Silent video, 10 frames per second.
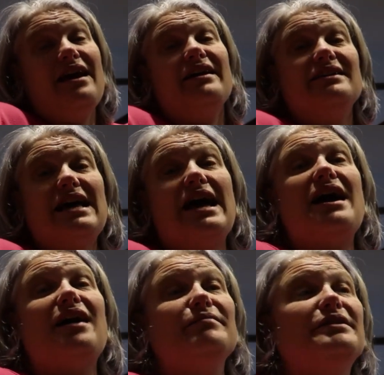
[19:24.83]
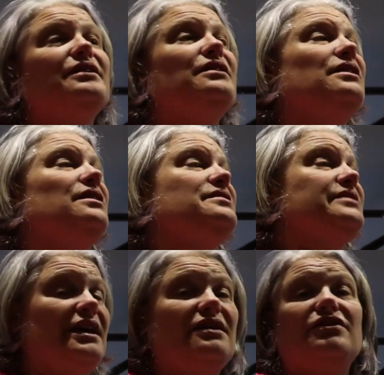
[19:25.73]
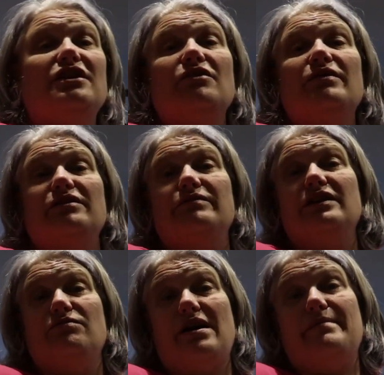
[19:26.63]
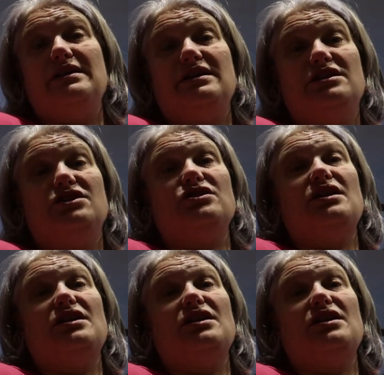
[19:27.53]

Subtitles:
is that I'm going to stand there and regret my decision.